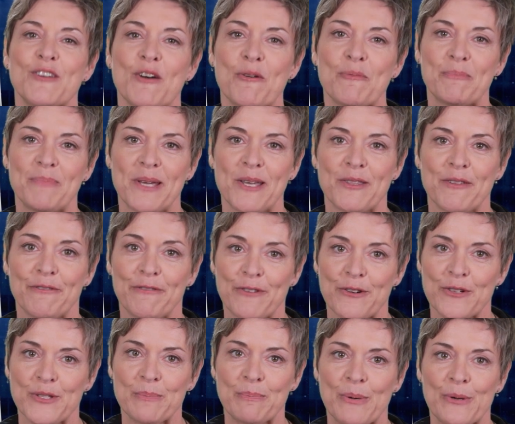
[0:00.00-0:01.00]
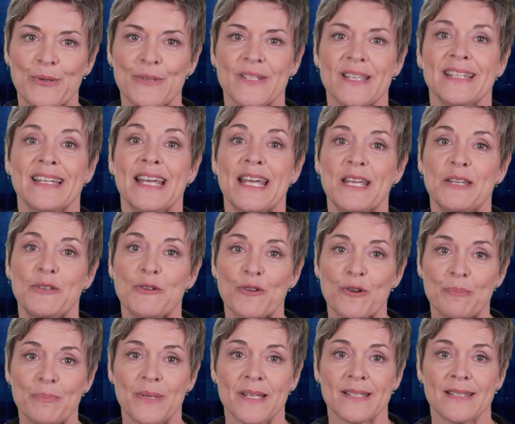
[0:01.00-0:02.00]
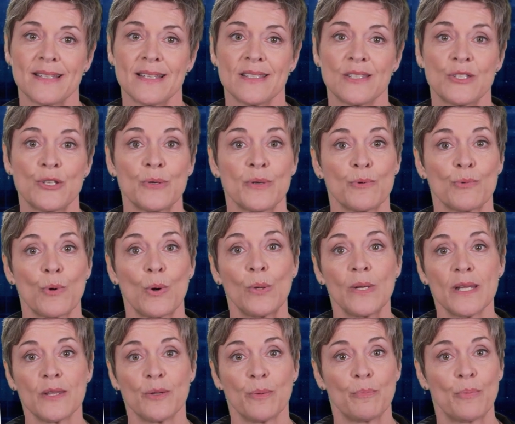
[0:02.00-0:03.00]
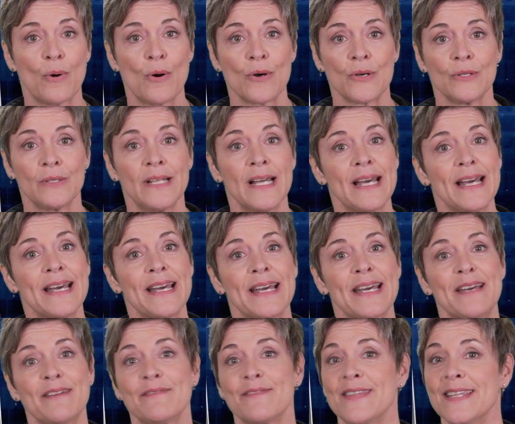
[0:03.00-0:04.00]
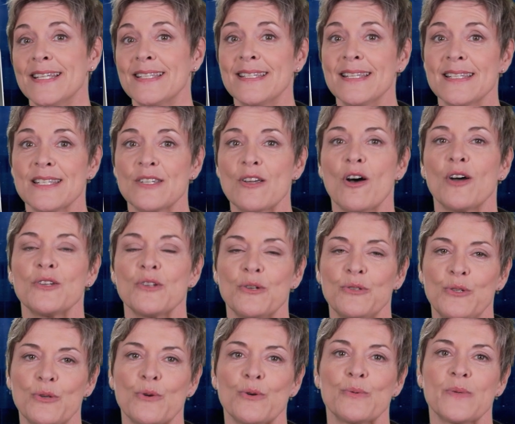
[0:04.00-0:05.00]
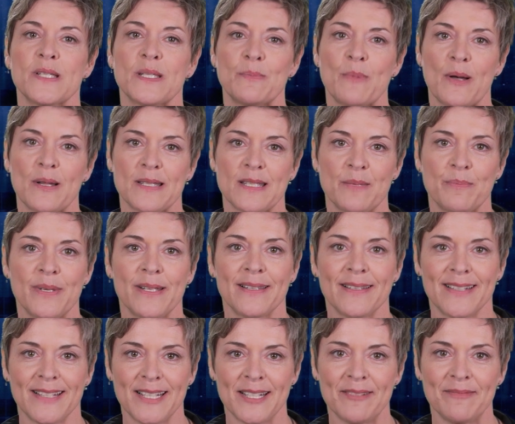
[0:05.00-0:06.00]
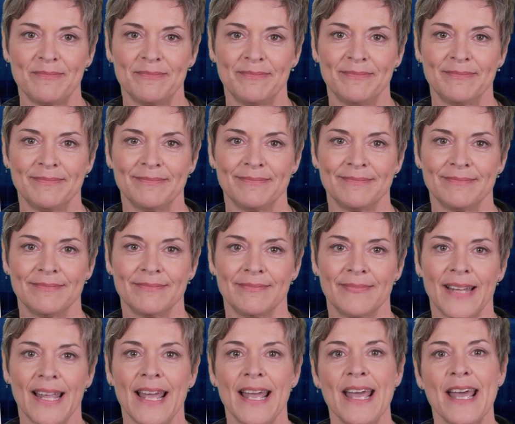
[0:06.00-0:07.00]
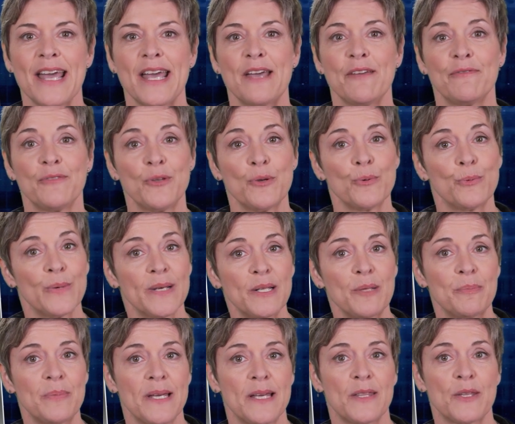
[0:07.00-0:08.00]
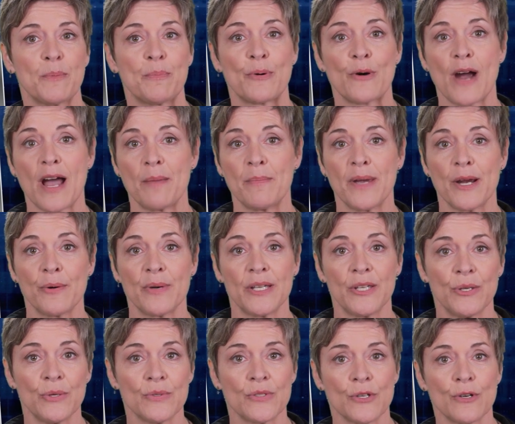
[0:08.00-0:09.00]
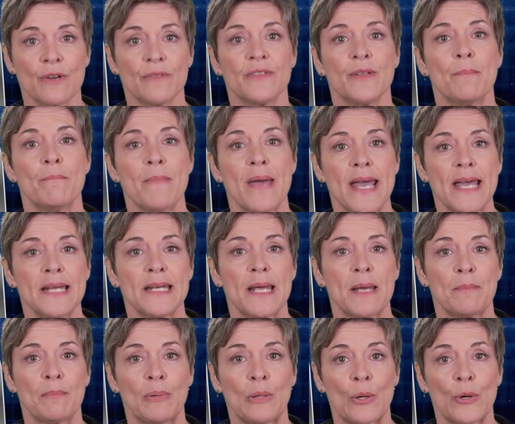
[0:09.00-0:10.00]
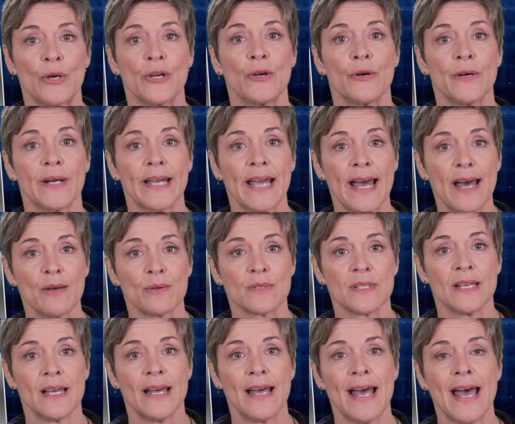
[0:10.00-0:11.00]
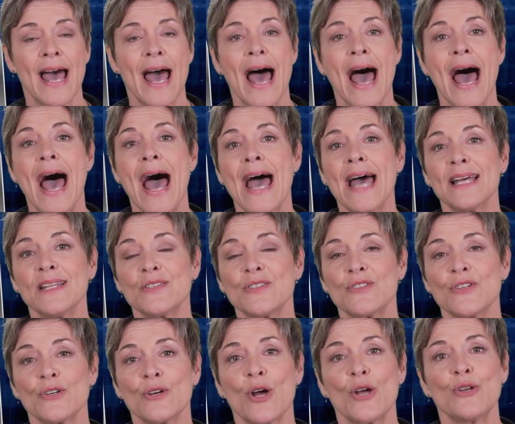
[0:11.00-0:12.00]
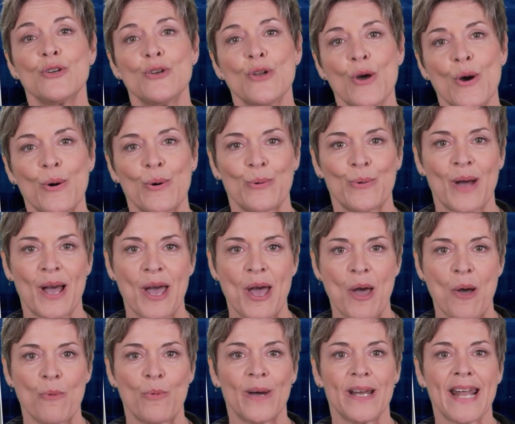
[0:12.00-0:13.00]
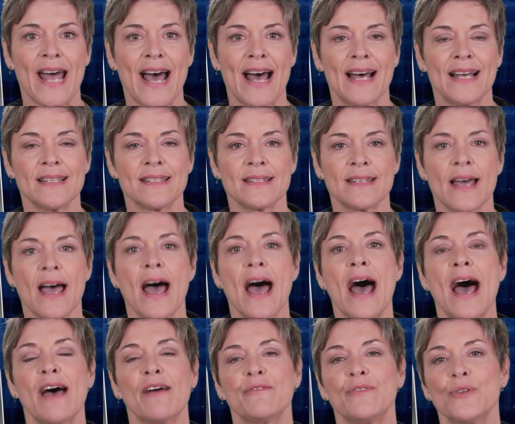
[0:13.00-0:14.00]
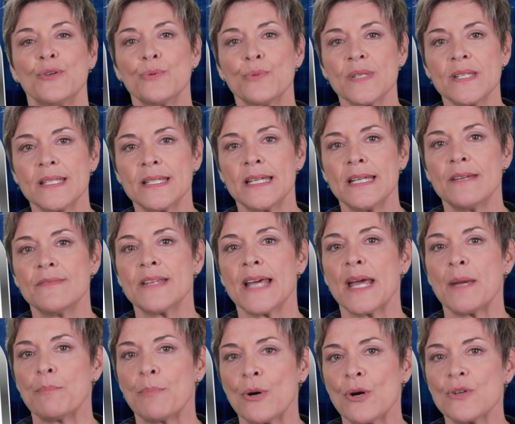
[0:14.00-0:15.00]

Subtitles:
Don't be the first person in your business to enroll in the portal if this is not your responsibility. If you will be the primary user of the main employer account, answer no when asked, "Have you received a